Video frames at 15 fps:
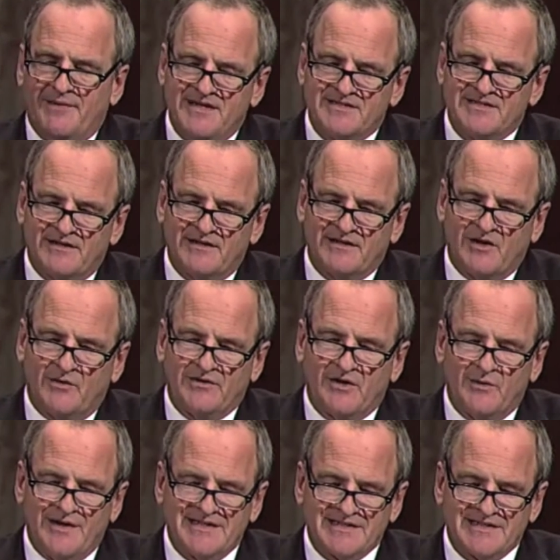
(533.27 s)
Amazingly,
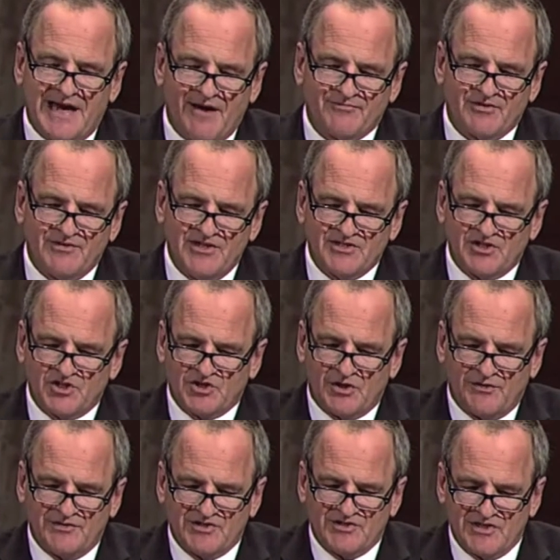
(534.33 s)
only weeks after these
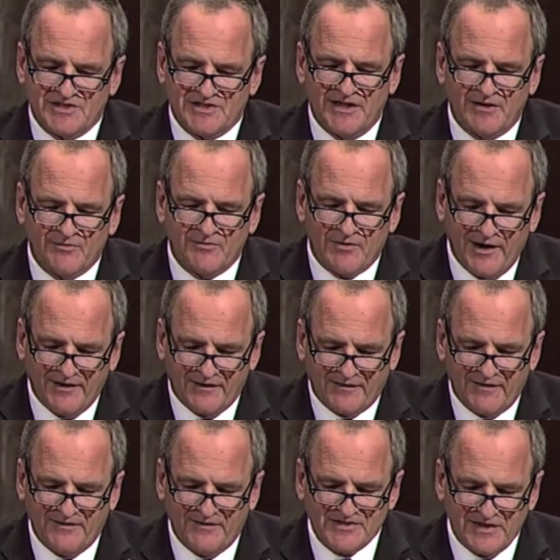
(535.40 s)
assurances in
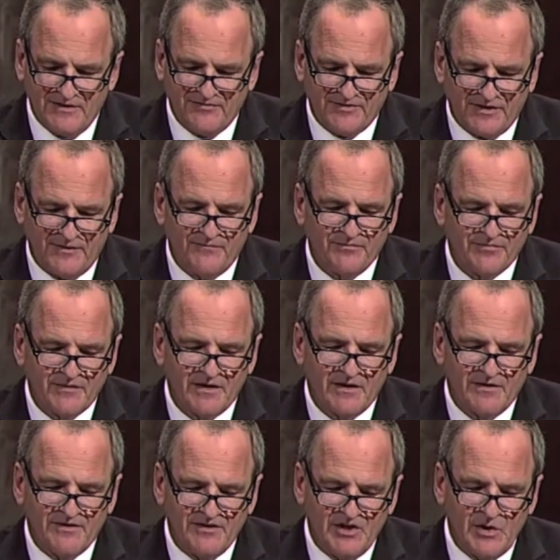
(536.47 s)
writing of safety,
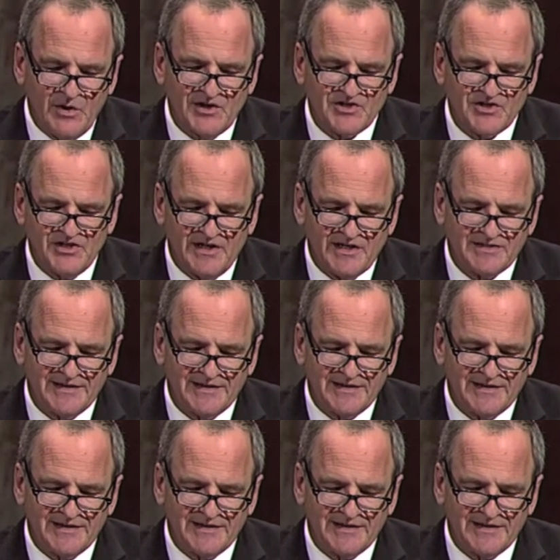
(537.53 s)
the U S G
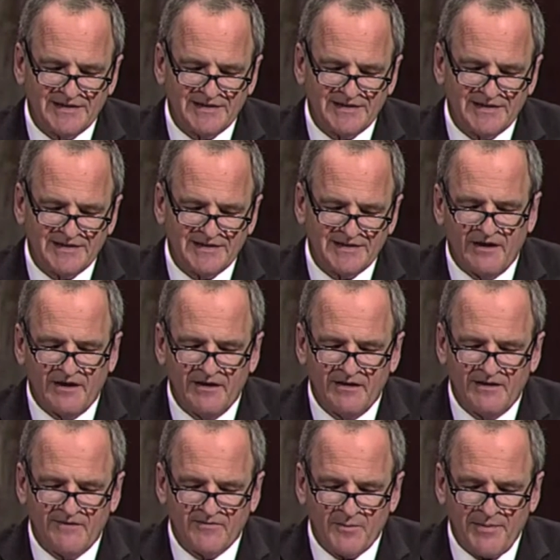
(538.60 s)
S announced the
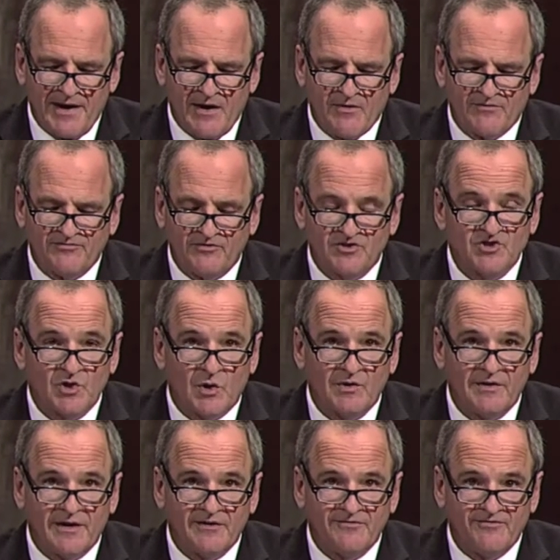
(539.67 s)
discovery of the powerful
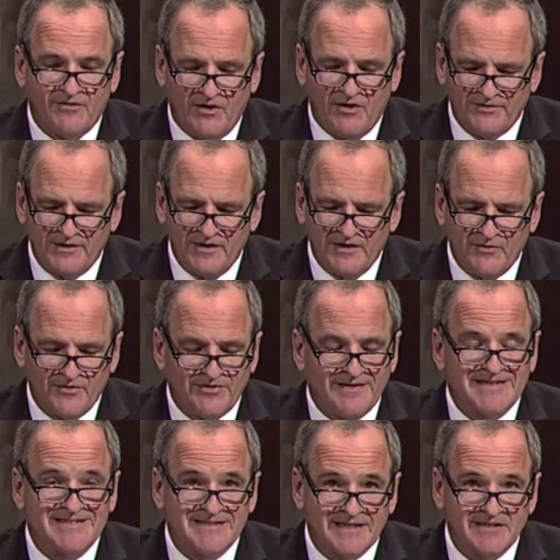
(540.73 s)
shoreline fault
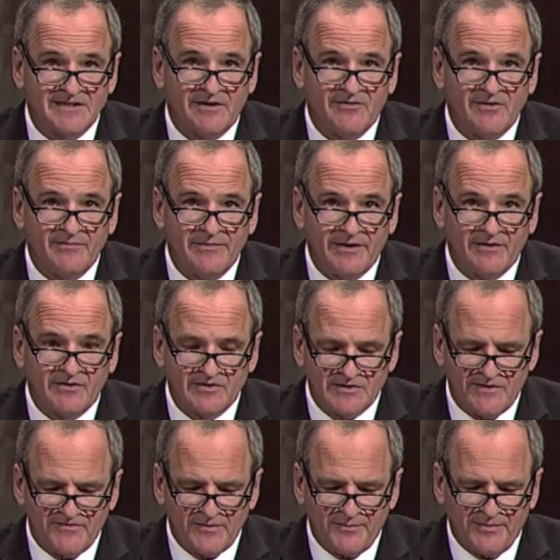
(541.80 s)
within six hundred
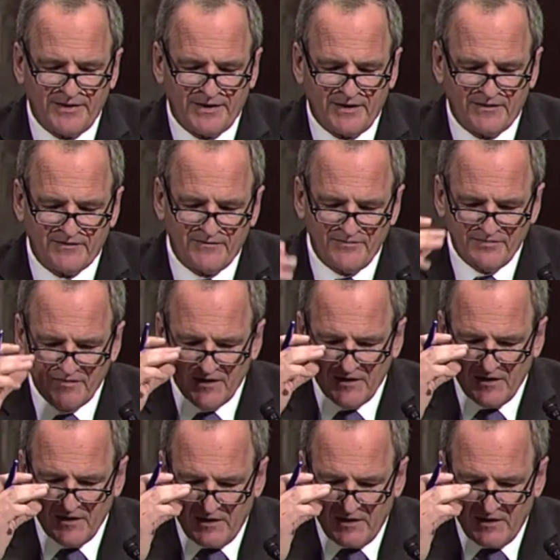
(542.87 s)
meters of the plant.